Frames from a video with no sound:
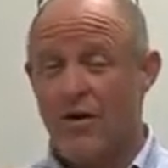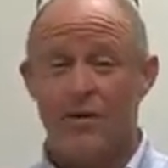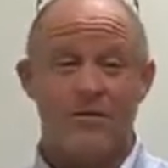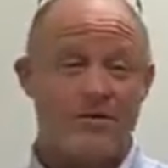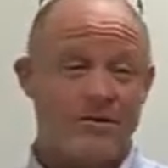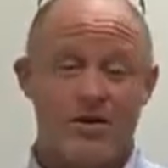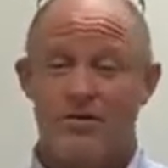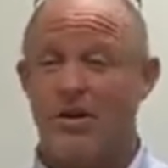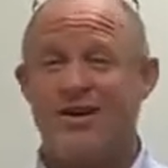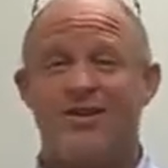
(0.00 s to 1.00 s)
And I'm going to start
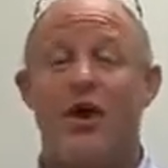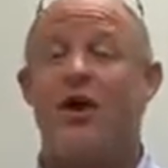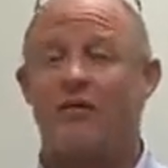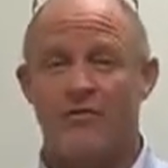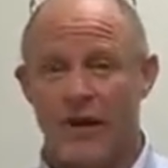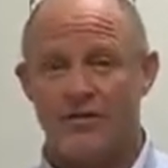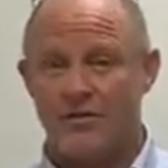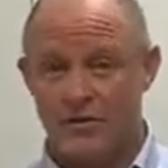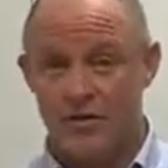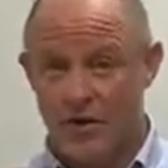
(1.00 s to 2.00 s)
trying to talk
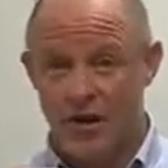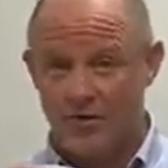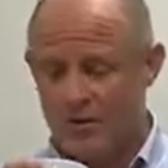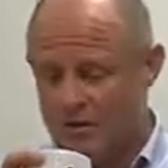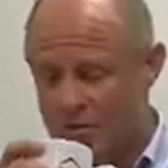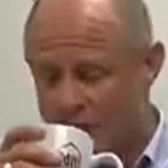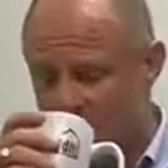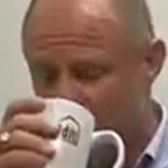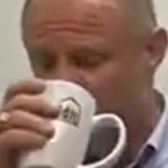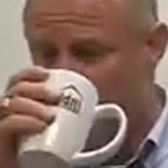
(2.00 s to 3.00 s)
faster to enable it to be
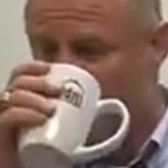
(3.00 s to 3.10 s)
so.